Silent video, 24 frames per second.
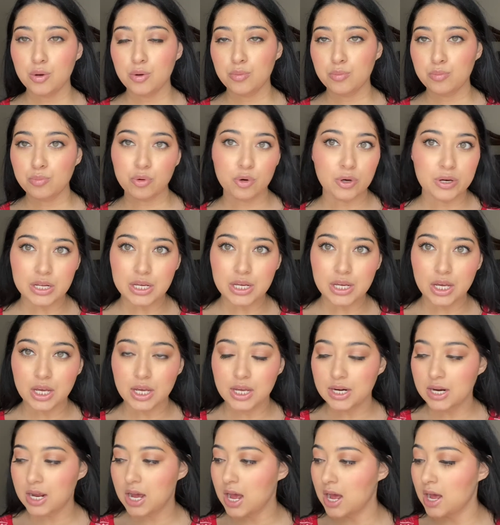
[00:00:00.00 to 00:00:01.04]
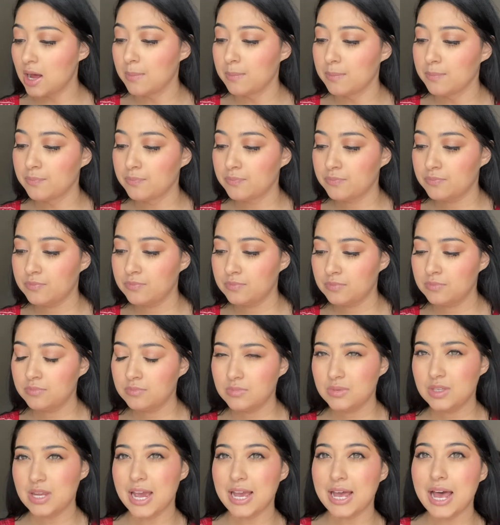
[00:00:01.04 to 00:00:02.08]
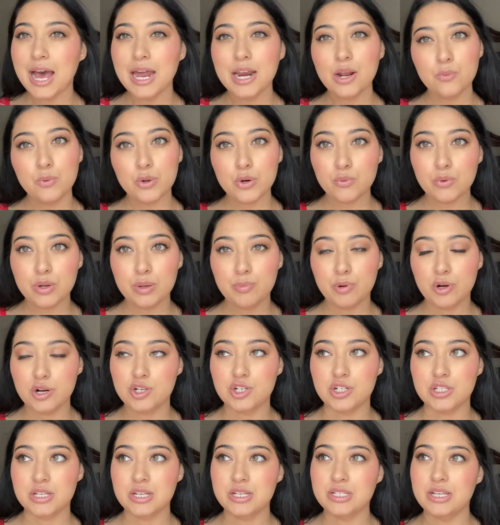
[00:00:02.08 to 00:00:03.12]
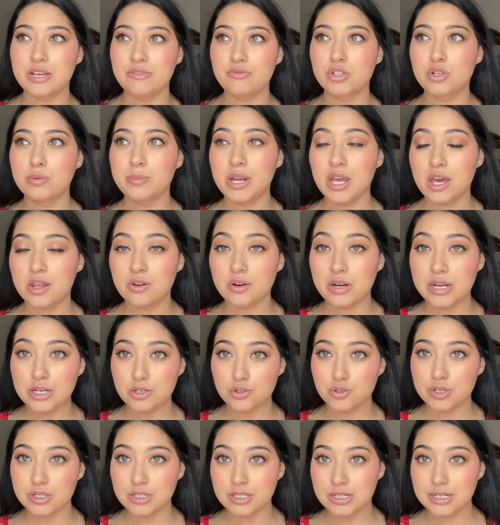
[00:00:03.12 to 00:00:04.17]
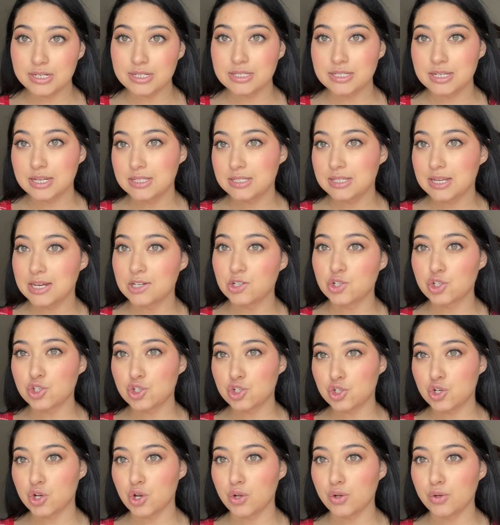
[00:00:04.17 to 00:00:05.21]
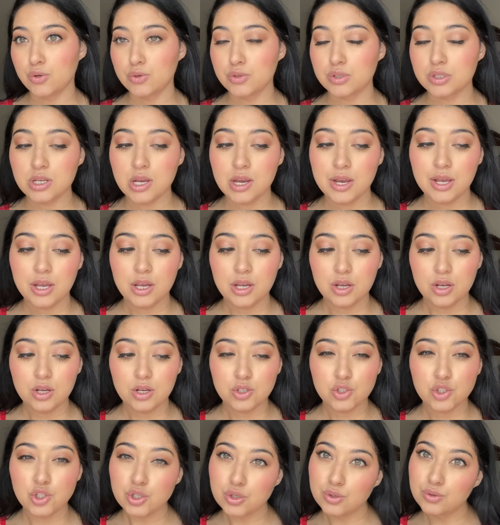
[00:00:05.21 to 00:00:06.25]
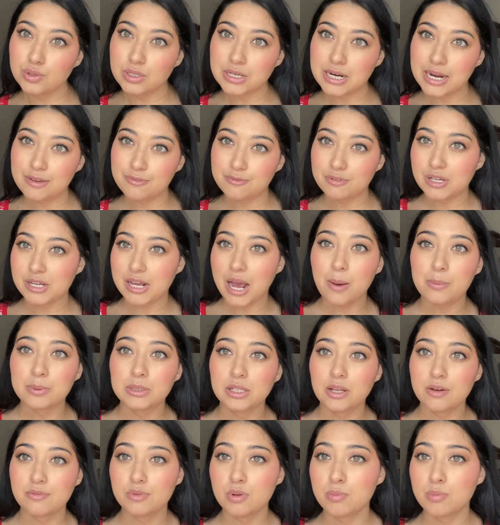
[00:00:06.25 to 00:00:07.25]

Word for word: pretty good. Um, I kind of want to repurchase because they have so many other interesting scents. I just chose two that I feel like I would love the